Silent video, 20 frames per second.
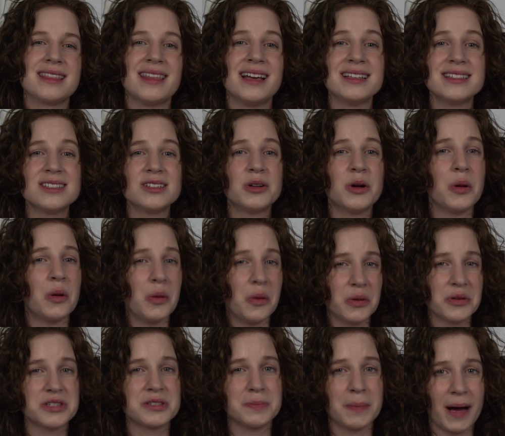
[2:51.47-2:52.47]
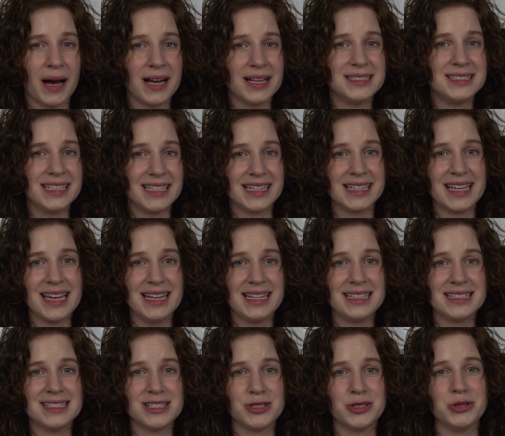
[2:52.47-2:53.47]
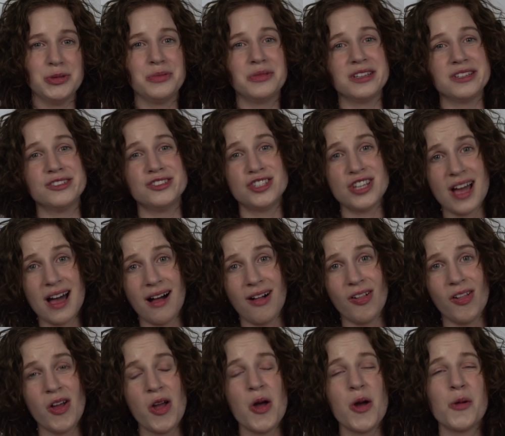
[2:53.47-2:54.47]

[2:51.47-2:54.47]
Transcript: that's a whole spot dedicated to the gel,